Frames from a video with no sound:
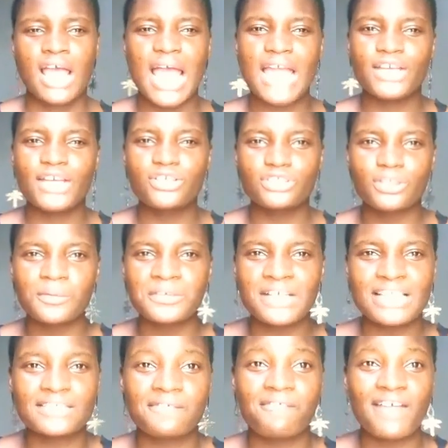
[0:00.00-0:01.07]
I know someone that
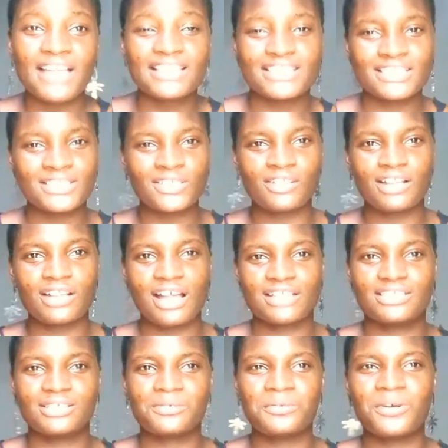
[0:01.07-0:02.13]
is fighting
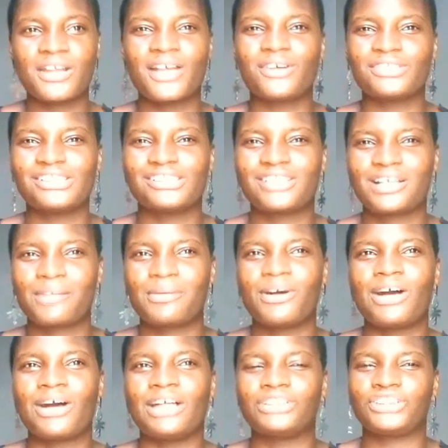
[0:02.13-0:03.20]
that someone else is talking
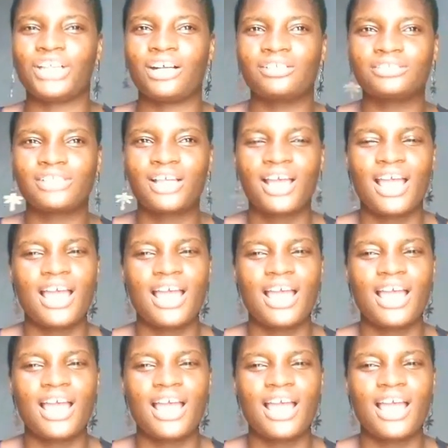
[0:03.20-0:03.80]
about a child,